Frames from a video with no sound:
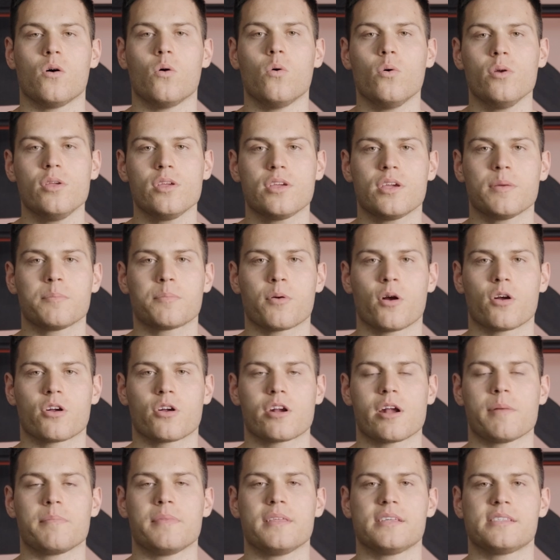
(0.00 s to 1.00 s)
or you can
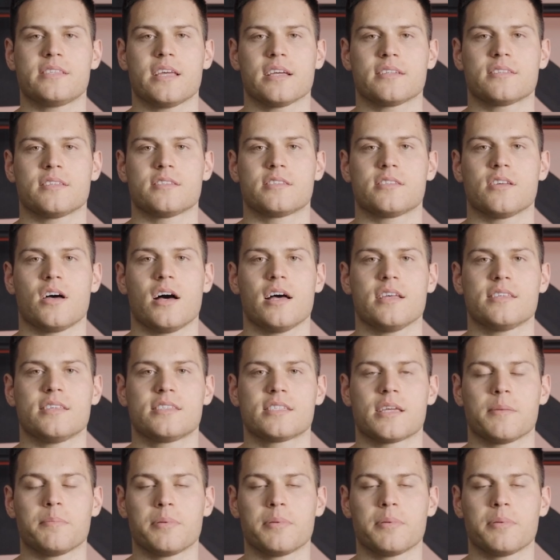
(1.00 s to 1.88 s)
program this exercise